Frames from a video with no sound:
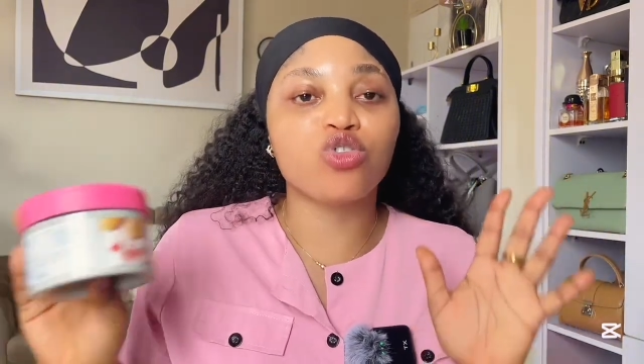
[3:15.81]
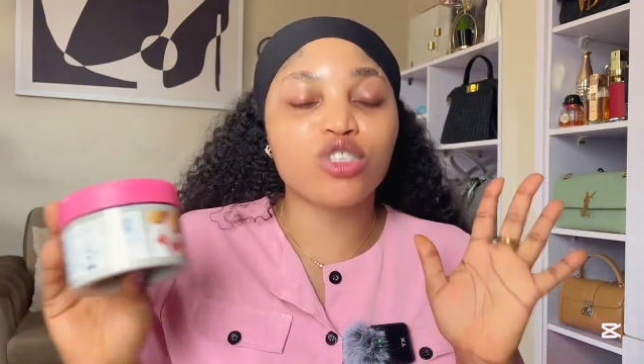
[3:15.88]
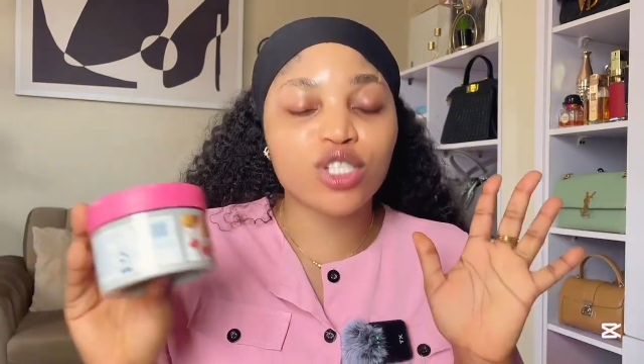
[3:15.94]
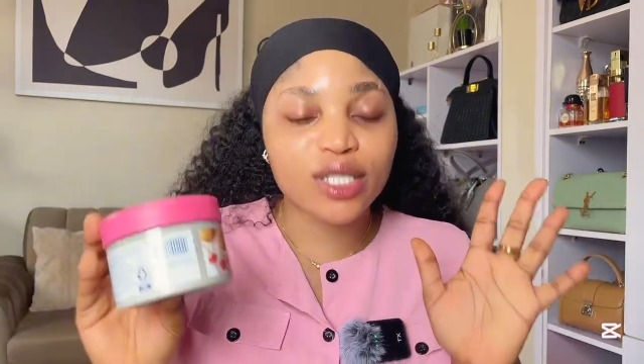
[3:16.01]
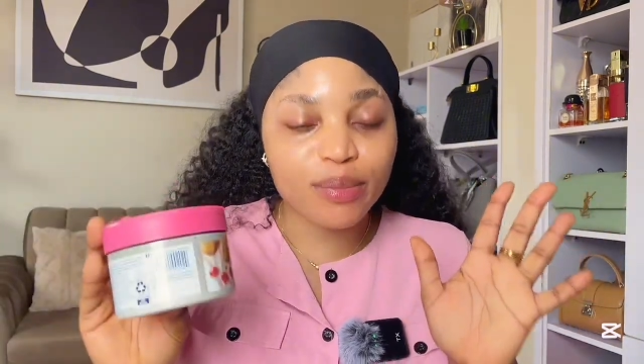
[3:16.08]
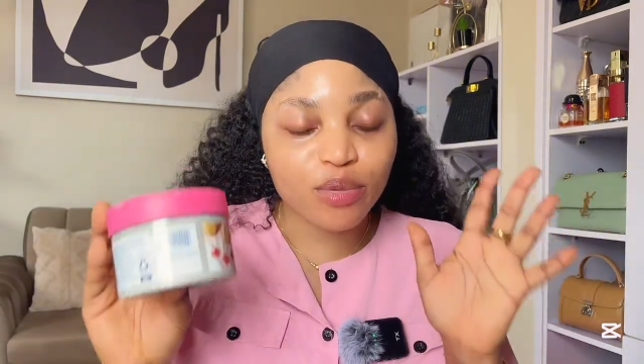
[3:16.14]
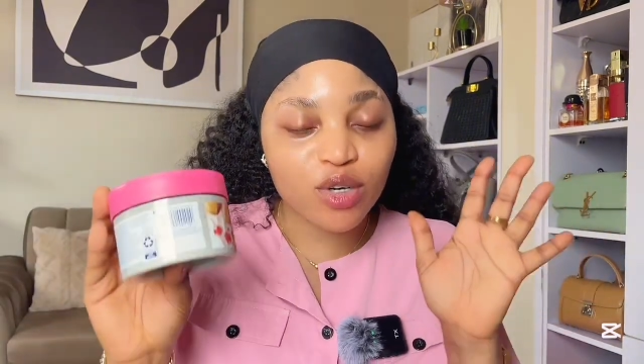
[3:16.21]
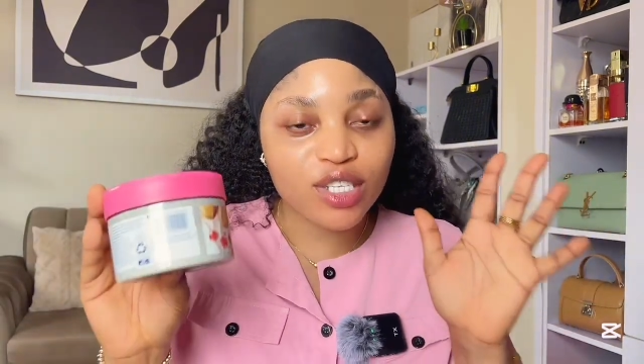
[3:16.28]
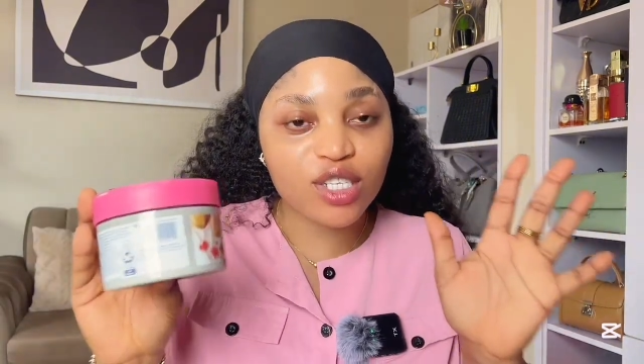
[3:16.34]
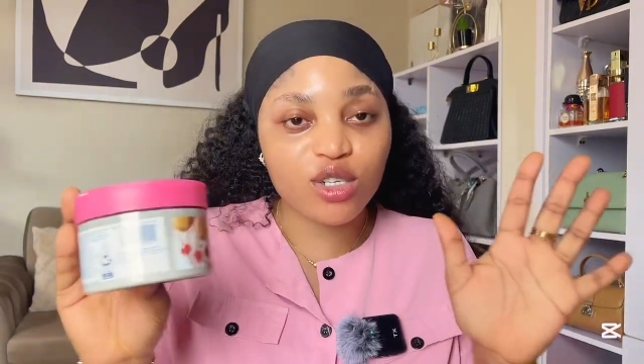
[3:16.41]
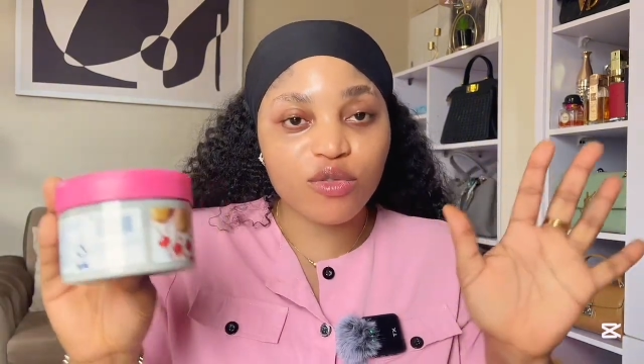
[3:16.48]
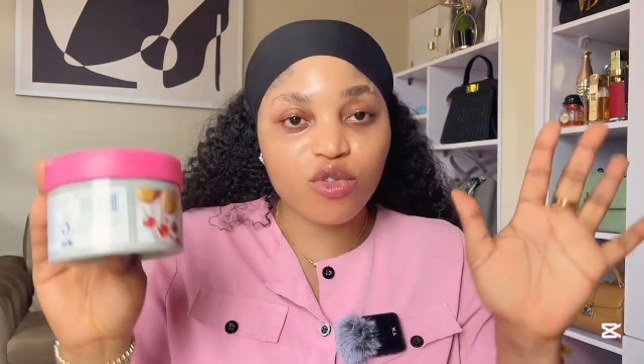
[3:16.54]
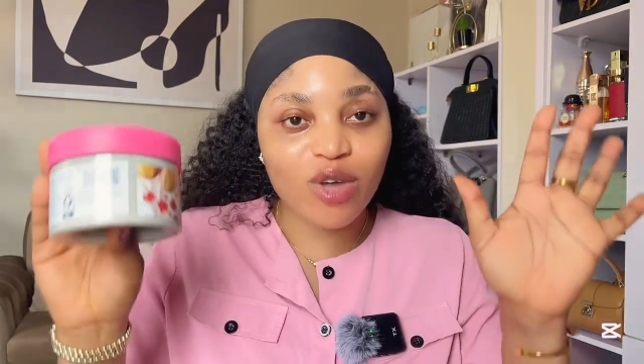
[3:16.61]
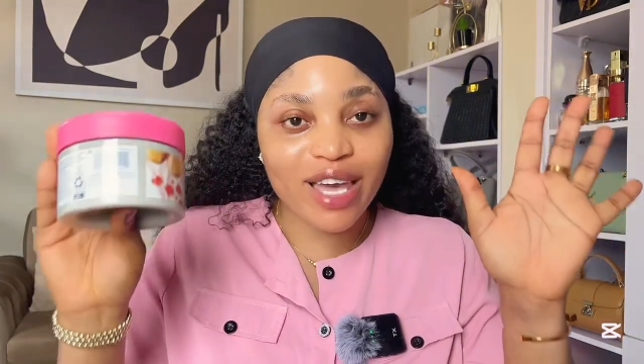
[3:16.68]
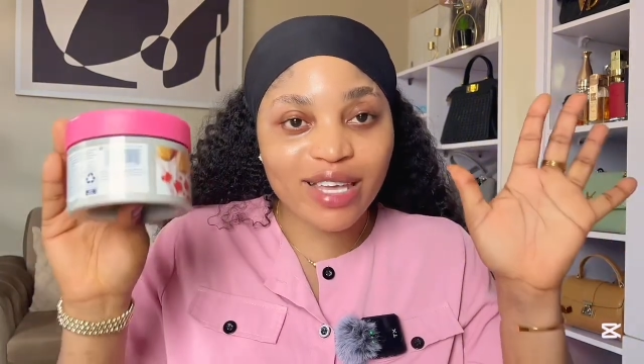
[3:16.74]
It's the process
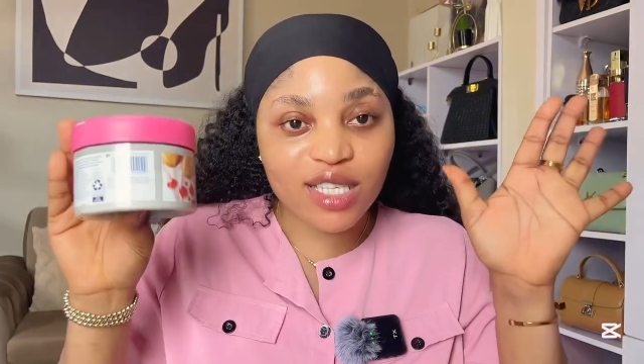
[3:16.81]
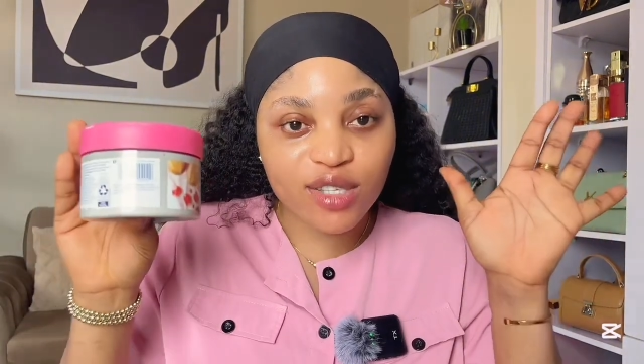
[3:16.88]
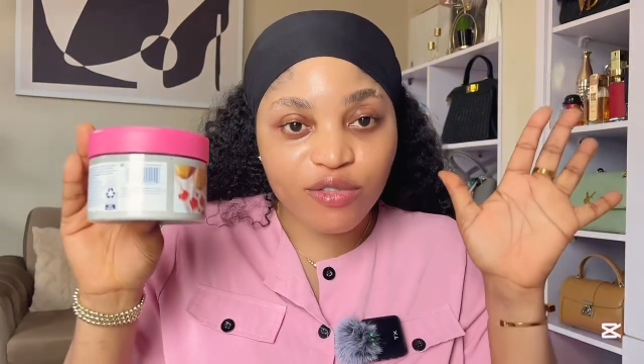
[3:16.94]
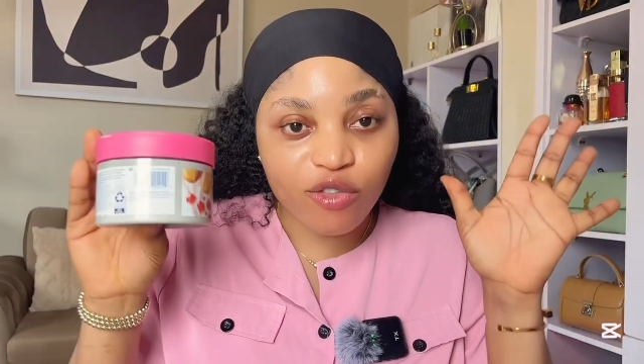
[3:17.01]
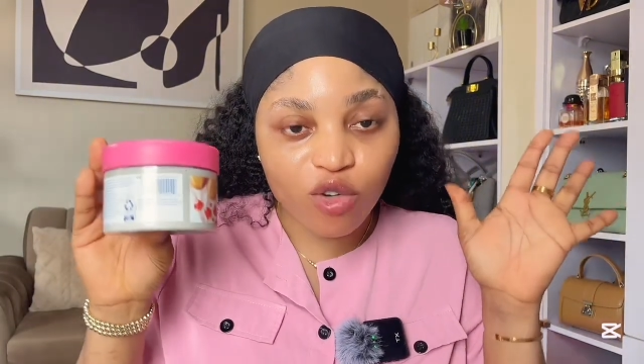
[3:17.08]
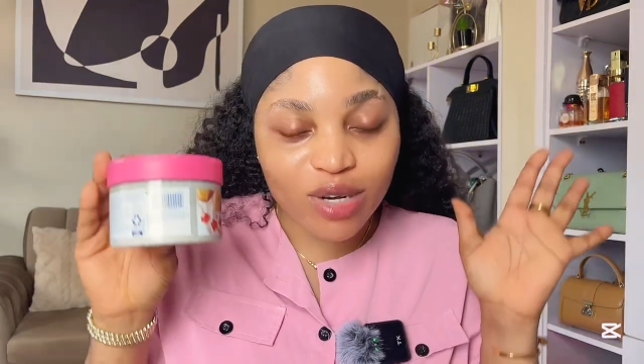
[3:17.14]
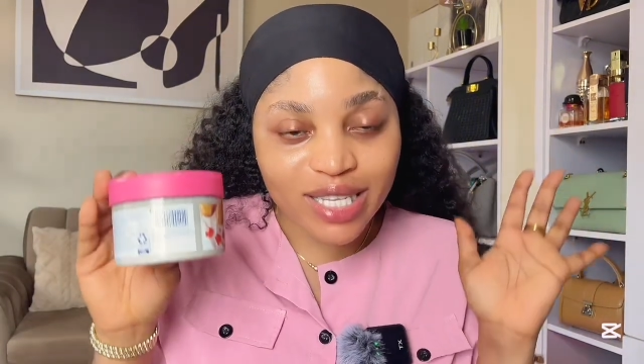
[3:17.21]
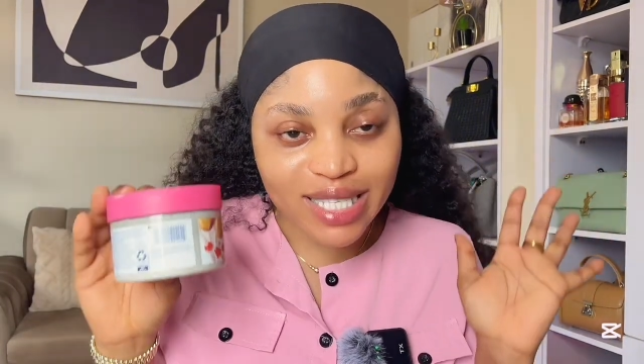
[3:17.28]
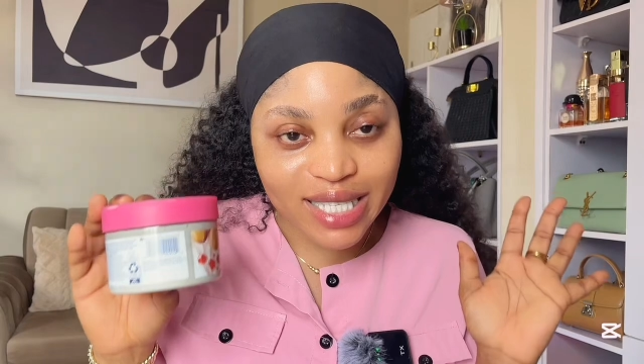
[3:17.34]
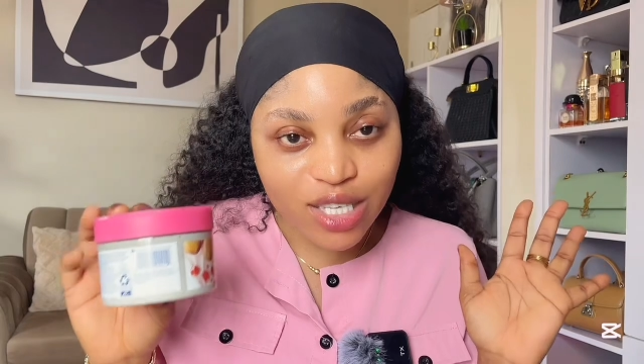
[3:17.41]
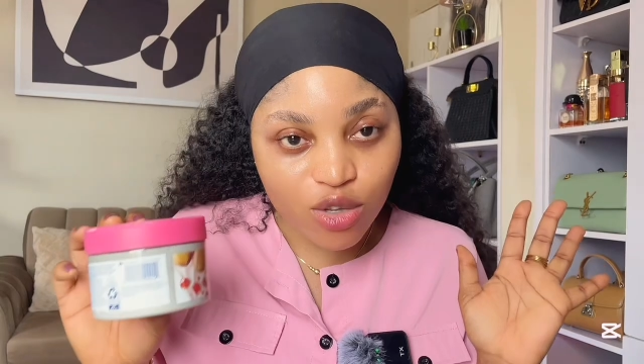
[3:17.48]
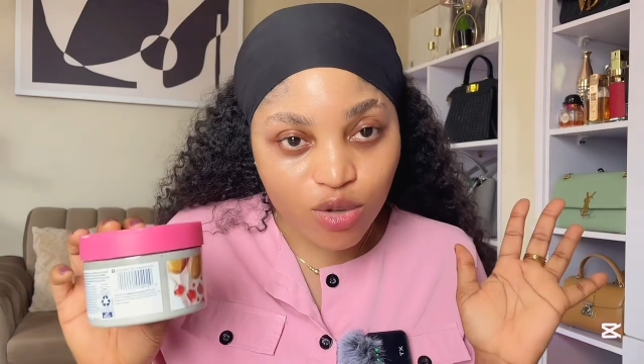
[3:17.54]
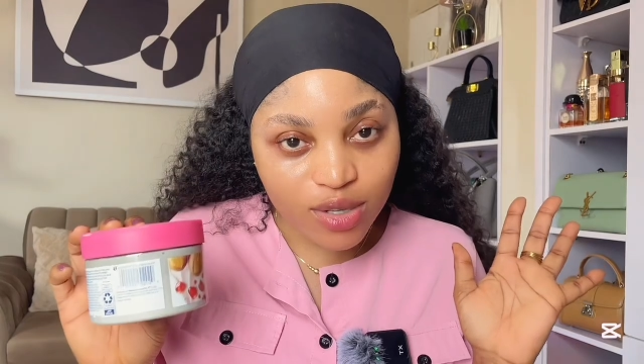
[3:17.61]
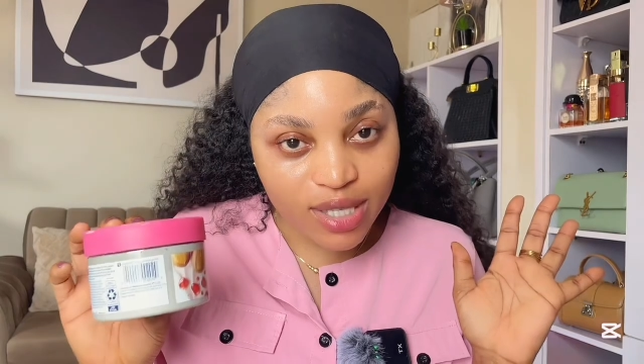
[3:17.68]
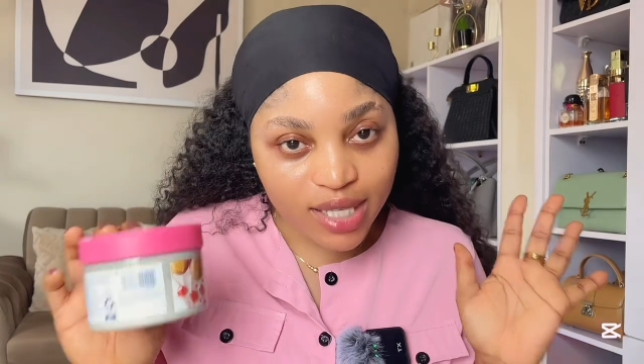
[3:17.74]
of you
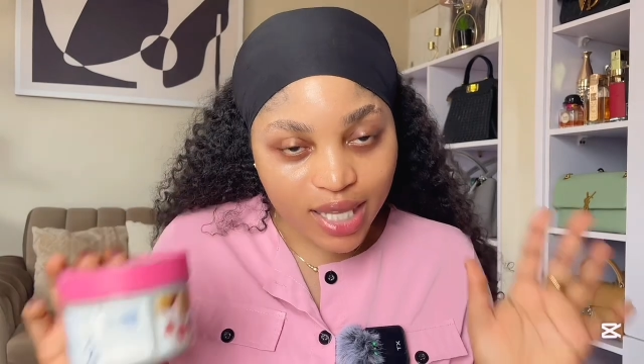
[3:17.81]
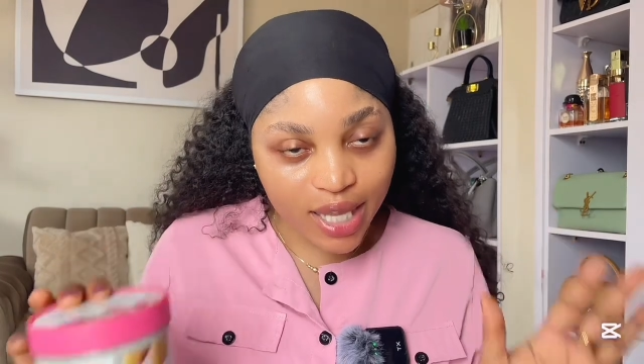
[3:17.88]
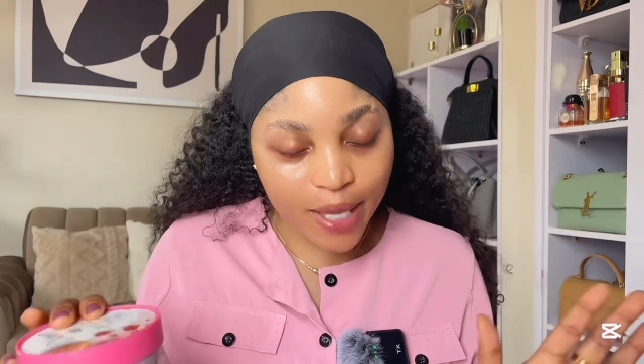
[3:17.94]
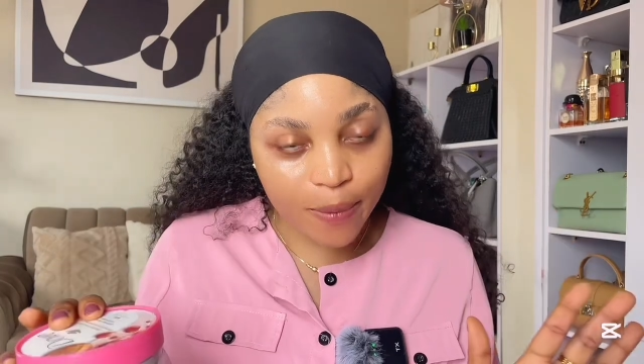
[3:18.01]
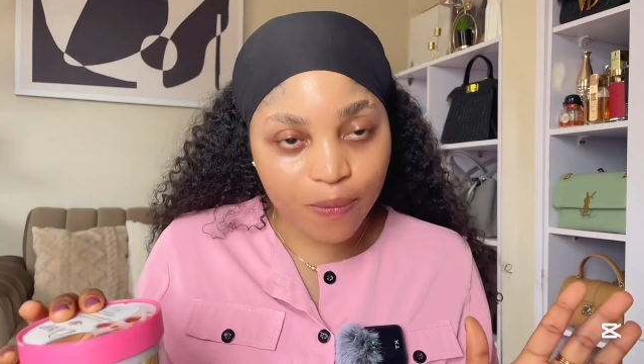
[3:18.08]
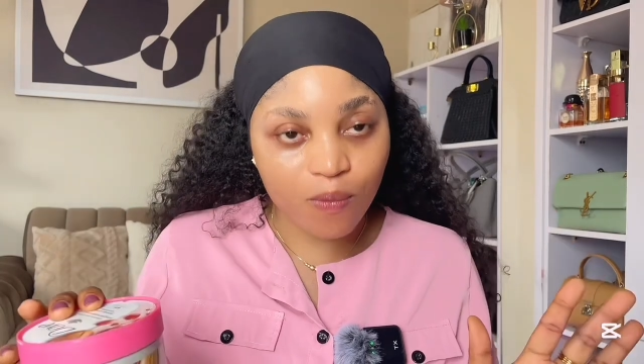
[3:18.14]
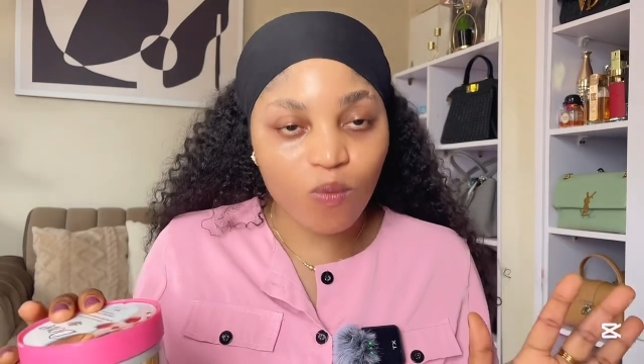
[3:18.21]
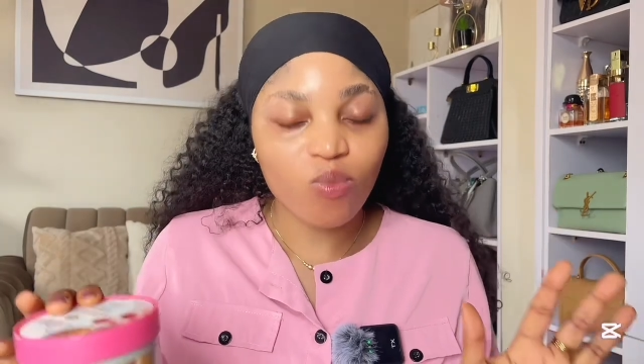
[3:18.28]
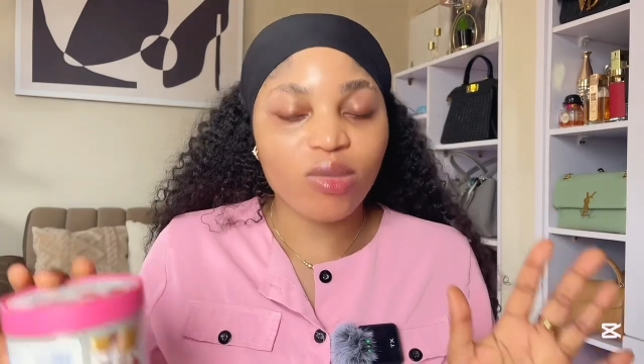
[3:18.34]
exfoliating your skin